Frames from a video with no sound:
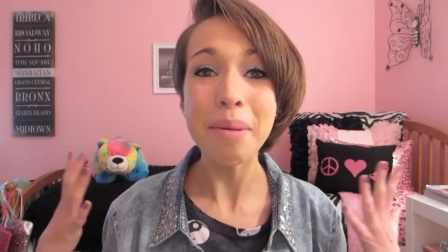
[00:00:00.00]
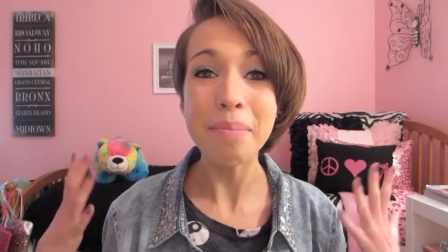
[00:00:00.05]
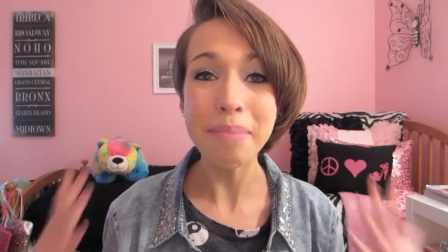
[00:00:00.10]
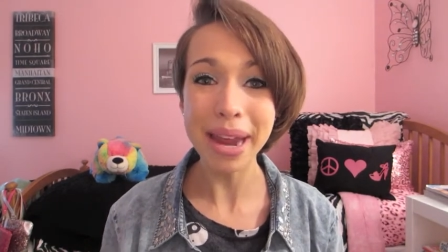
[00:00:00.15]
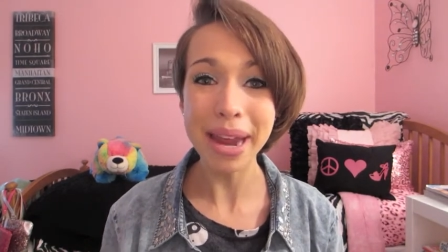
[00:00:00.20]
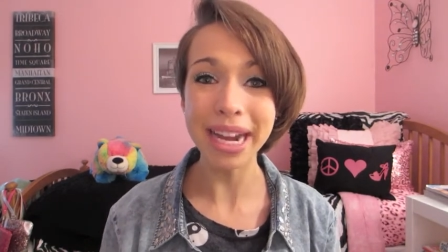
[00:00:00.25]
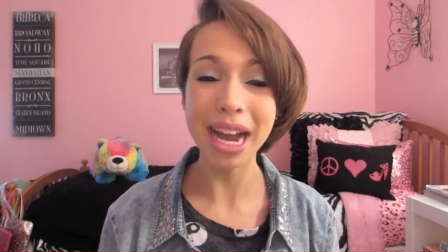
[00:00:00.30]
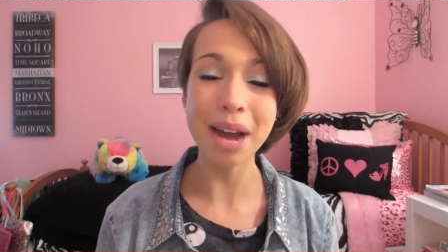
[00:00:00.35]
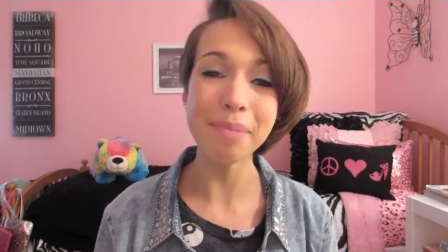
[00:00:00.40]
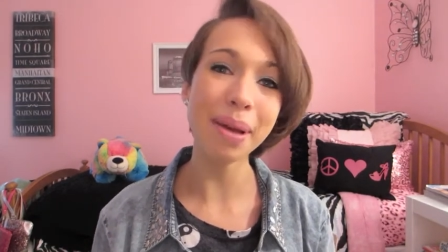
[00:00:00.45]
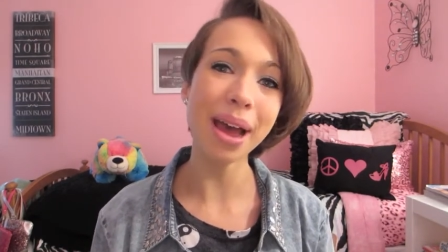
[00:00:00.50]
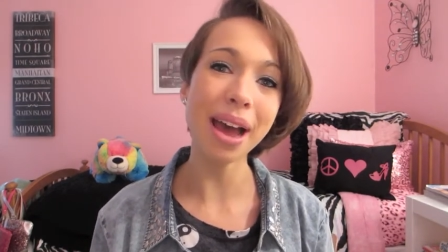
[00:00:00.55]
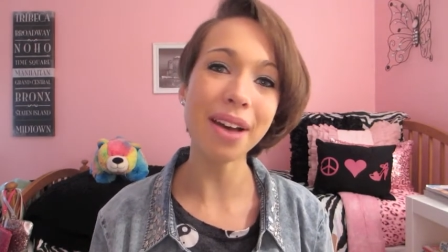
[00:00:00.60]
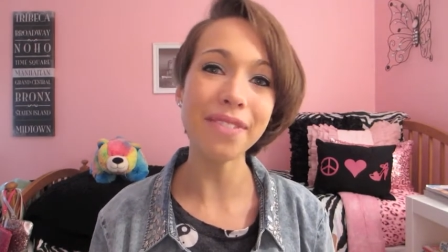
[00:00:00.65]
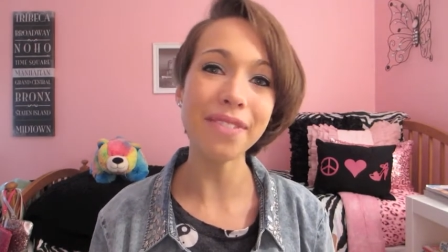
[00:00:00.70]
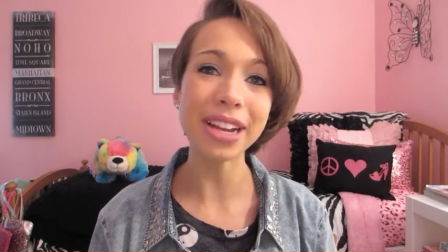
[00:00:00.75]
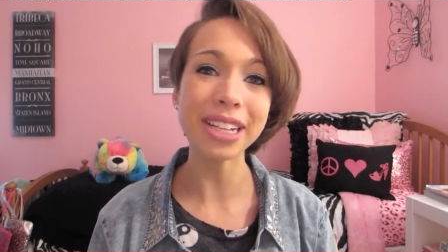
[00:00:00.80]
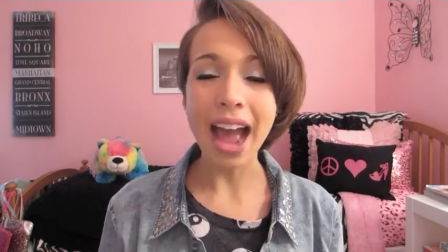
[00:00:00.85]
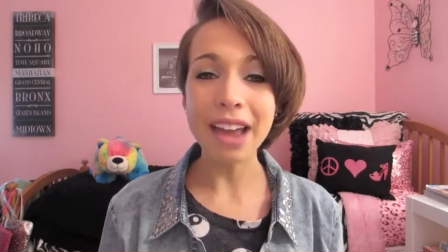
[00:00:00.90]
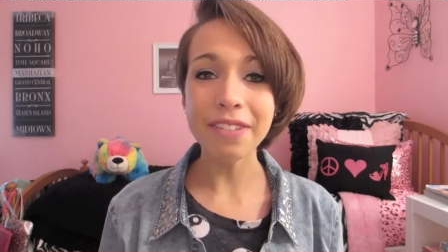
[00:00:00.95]
makeup
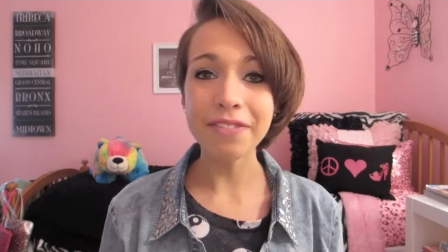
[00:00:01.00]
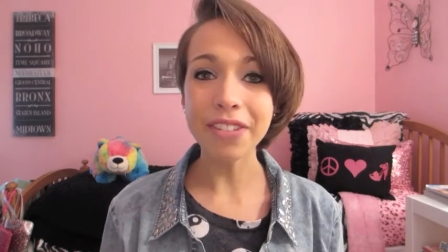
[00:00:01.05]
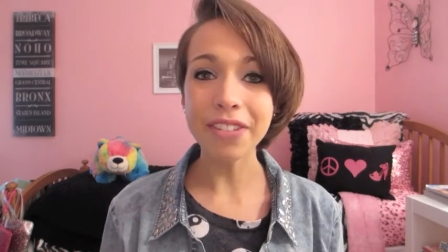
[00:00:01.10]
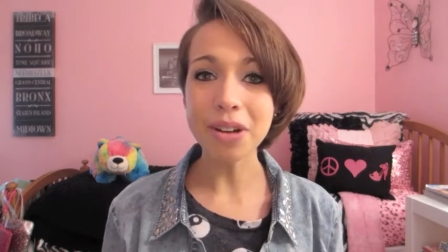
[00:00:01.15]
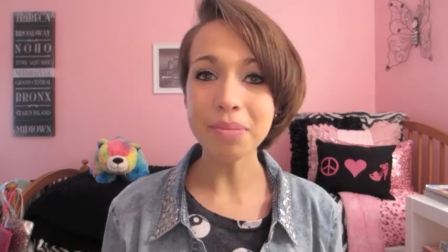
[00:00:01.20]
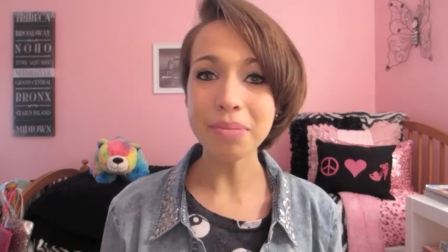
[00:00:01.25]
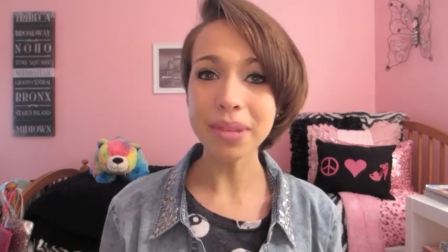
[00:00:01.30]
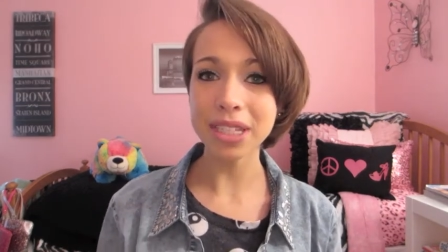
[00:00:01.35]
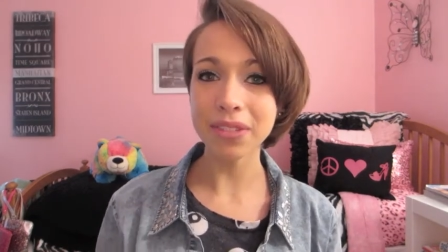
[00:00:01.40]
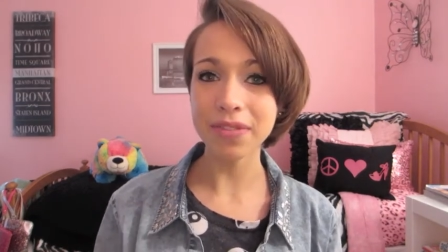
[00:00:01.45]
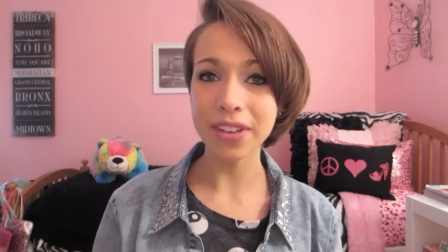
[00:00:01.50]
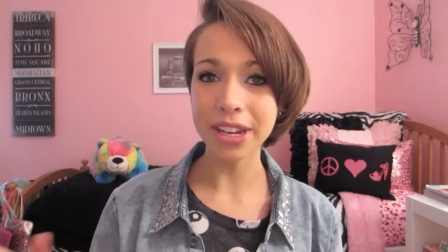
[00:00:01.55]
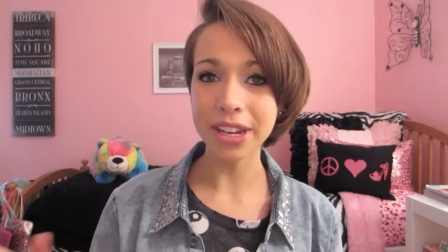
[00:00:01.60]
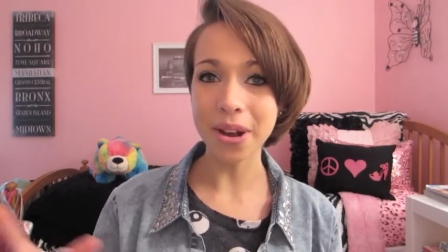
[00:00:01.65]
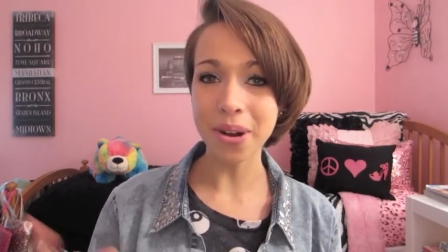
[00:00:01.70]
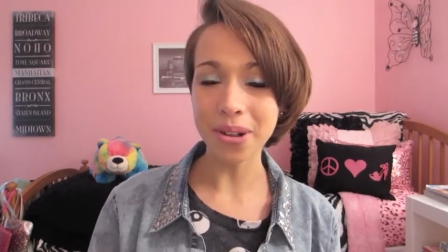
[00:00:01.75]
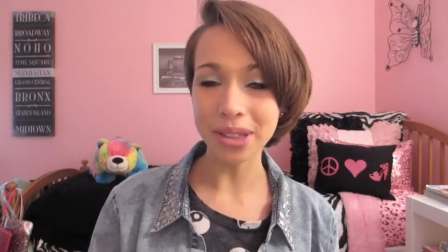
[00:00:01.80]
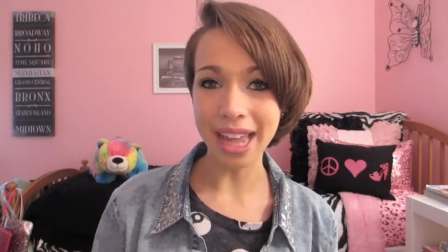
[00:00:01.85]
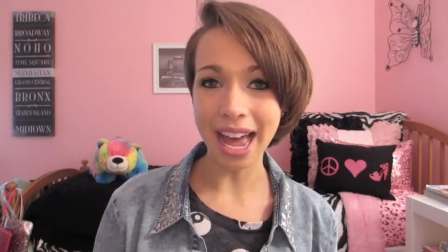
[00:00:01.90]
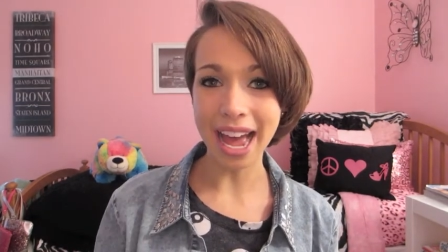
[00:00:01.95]
heaven. I filmed this
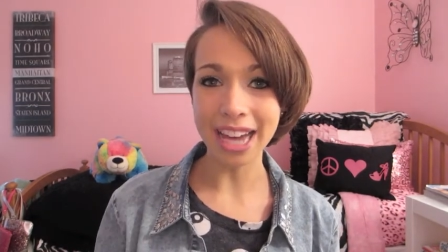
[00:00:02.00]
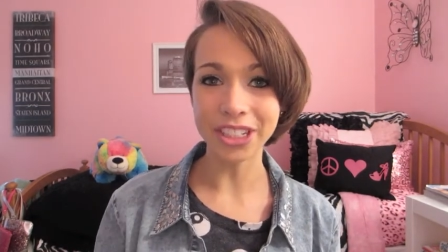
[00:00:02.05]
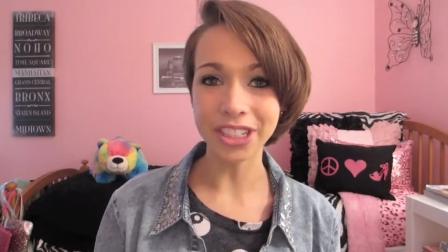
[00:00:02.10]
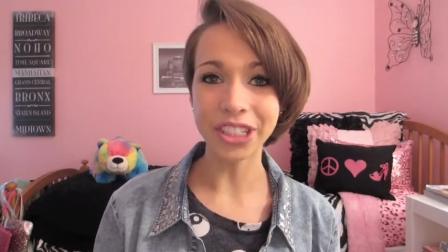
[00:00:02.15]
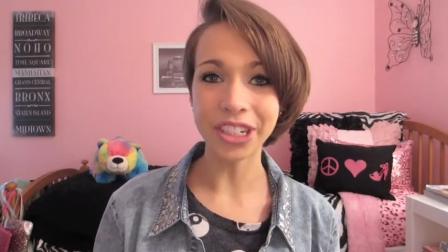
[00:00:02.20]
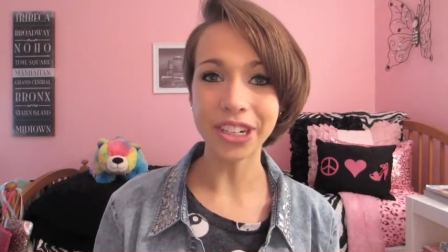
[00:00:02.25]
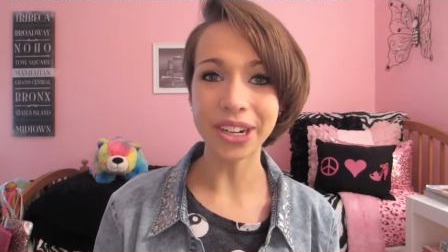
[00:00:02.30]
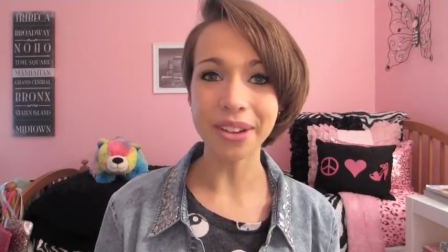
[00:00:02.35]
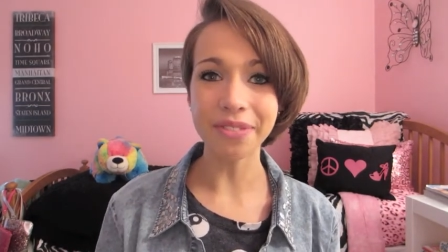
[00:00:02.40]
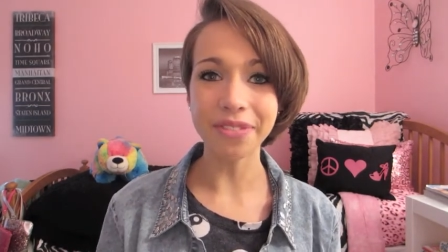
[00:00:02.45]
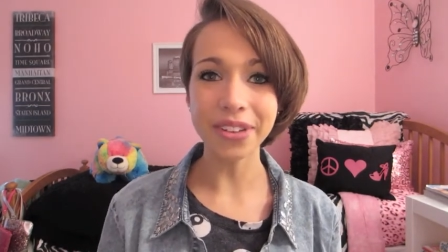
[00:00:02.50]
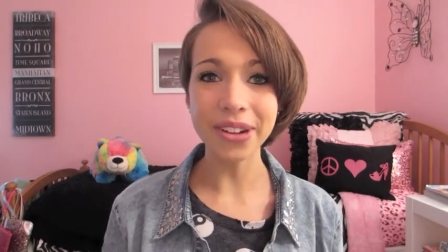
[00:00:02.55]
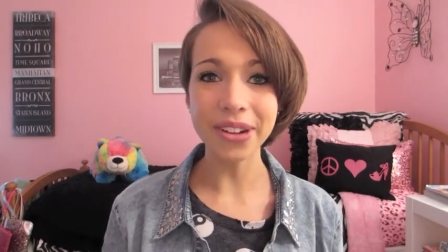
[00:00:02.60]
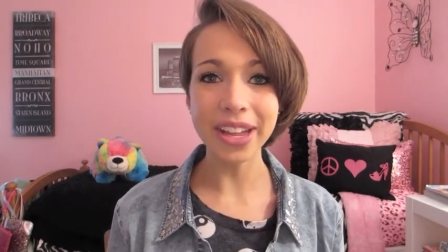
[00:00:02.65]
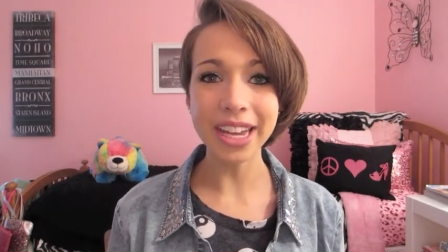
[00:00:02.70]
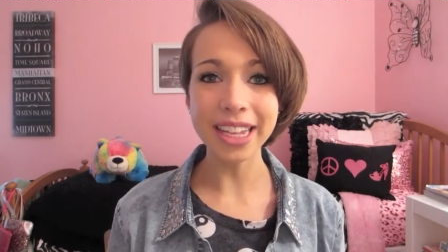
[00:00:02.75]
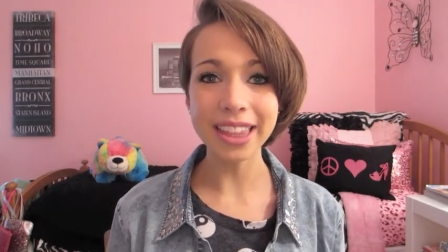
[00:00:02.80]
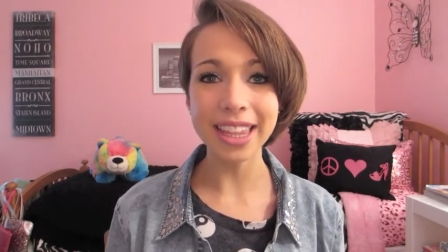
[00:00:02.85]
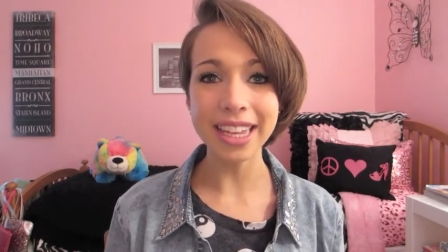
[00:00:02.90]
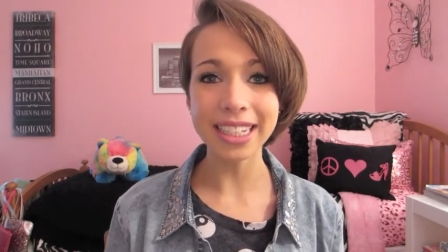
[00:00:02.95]
video last year, and I feel
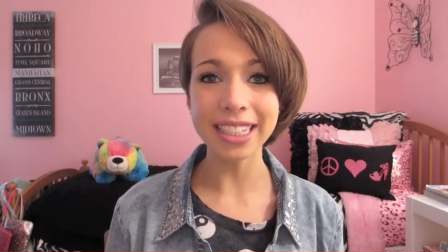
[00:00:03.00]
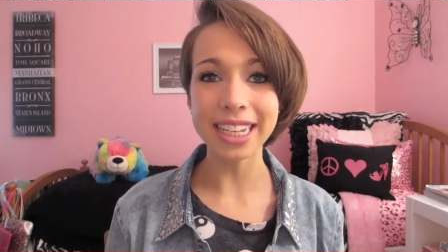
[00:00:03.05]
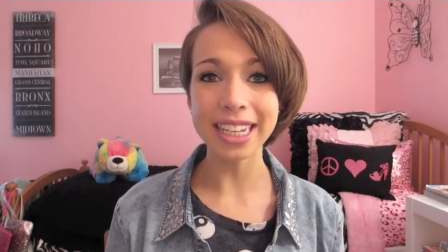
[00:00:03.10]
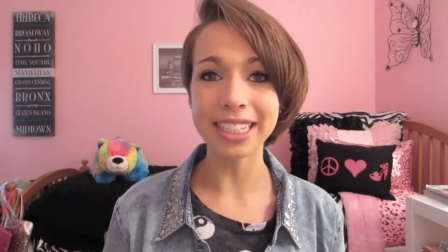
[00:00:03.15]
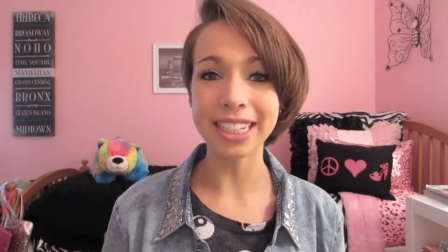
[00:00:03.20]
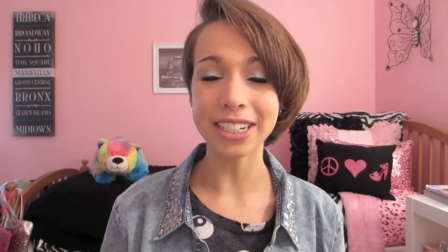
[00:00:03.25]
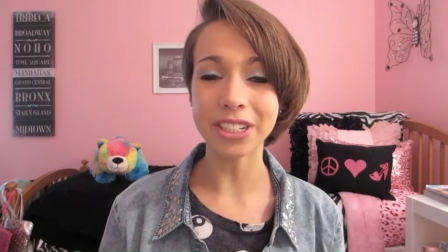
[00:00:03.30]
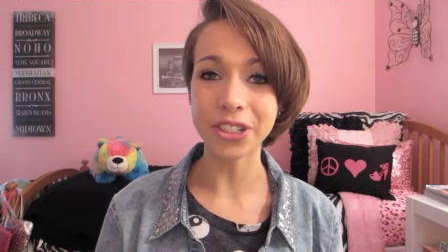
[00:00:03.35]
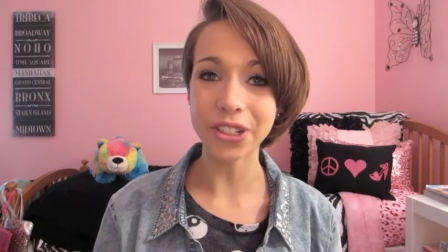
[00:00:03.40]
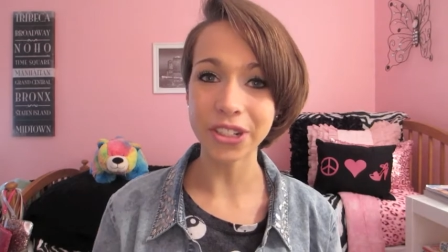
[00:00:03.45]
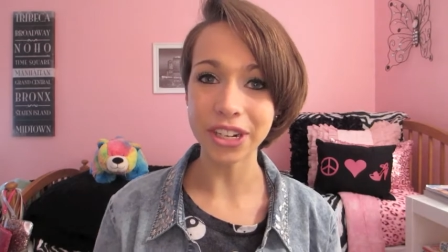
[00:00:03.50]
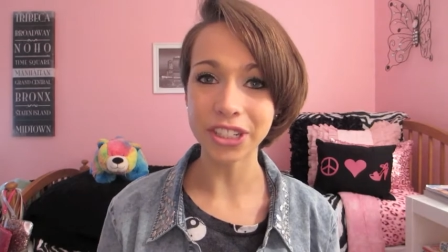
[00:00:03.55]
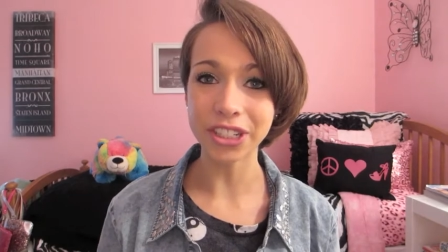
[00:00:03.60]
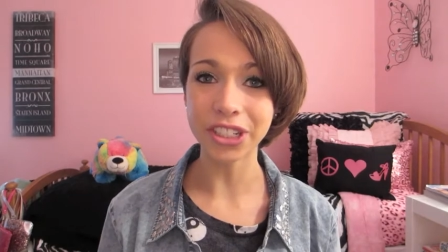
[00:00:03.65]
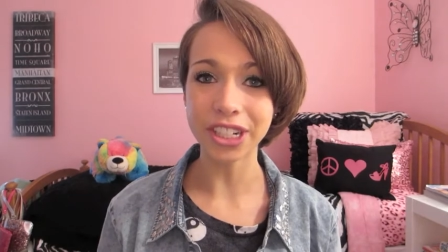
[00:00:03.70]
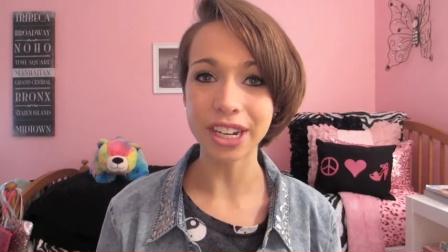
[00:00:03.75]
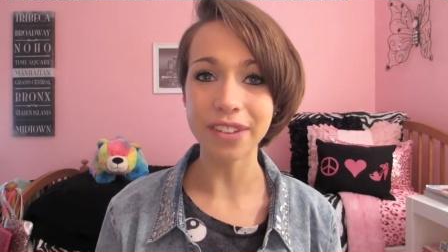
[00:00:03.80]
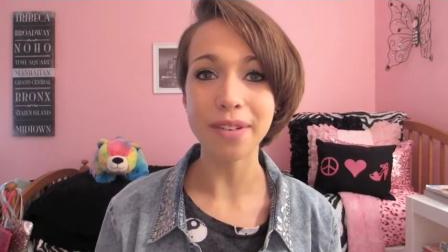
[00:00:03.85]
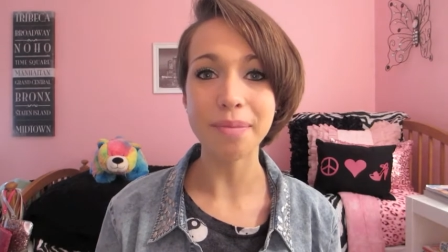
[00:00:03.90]
like this is a tradition.